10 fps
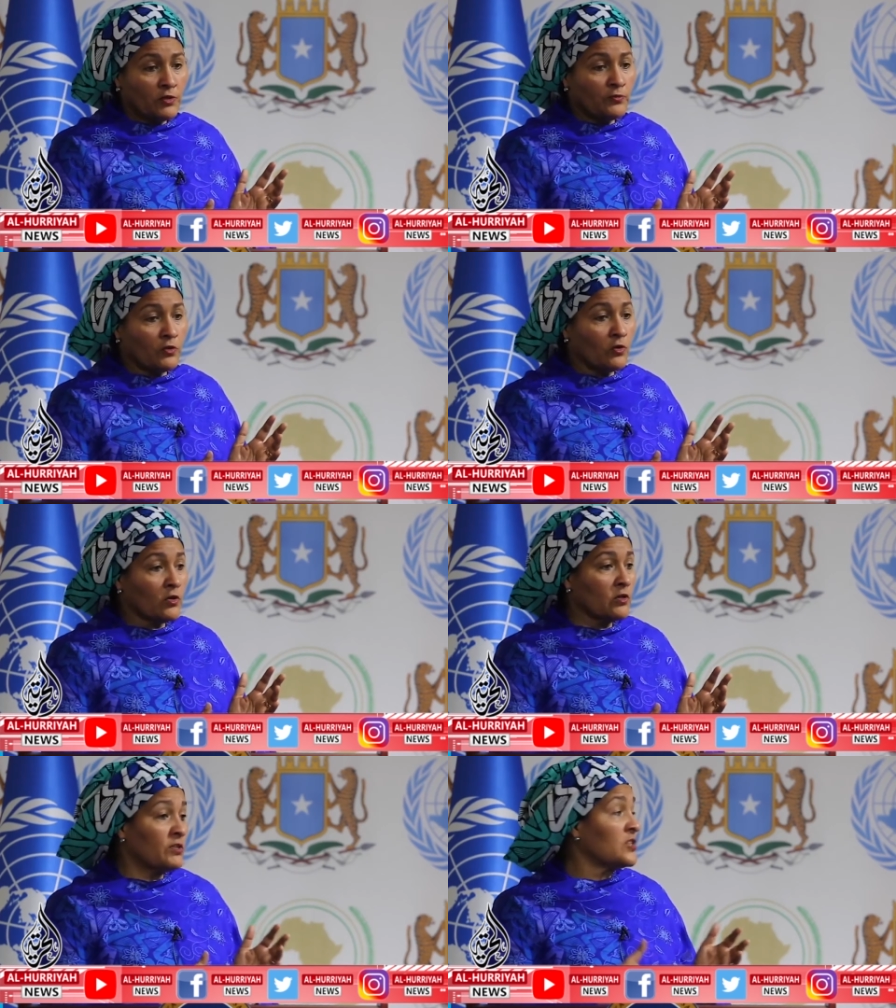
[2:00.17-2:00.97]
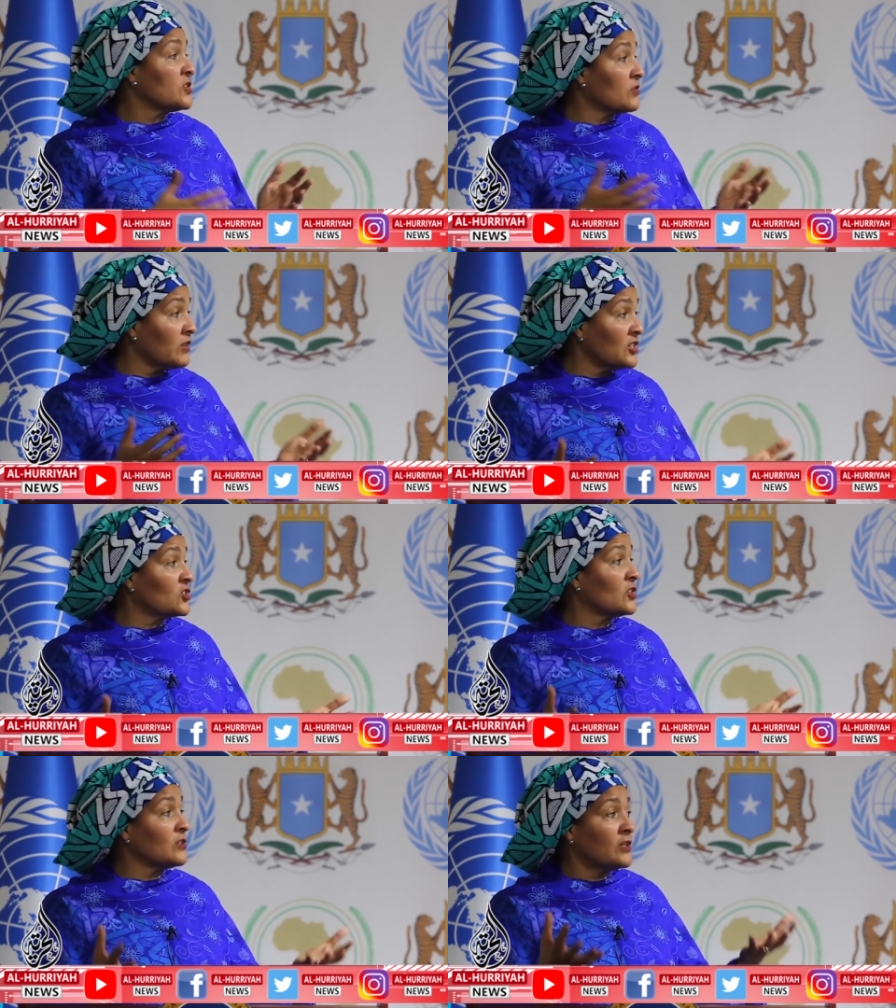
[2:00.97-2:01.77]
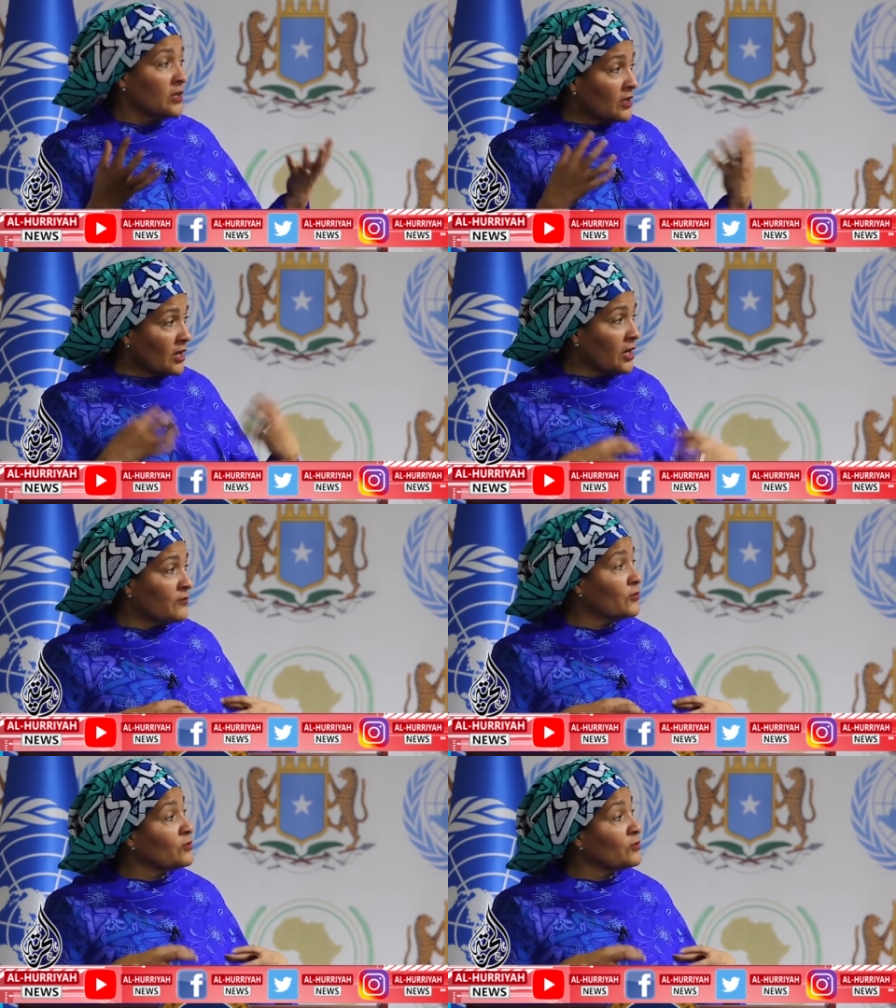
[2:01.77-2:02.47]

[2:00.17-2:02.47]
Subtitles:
for reintegration, for